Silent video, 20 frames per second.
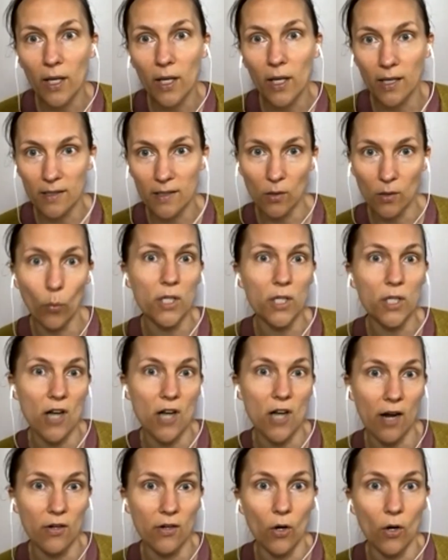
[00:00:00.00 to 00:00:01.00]
is a witch
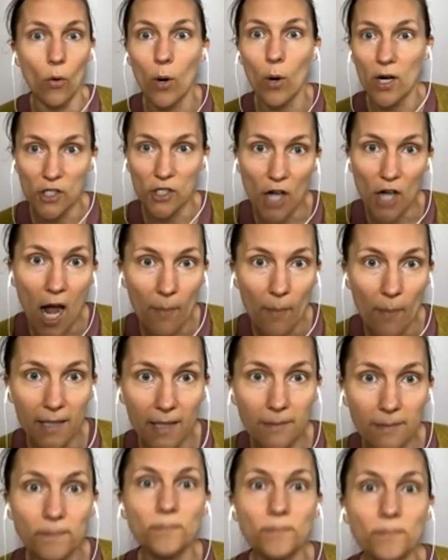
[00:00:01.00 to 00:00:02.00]
doctor or a
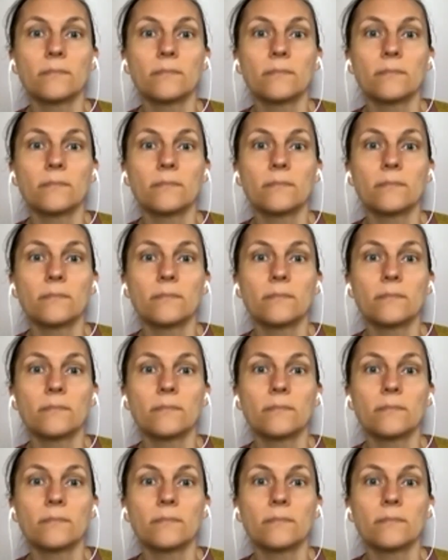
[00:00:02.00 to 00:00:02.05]
shaman.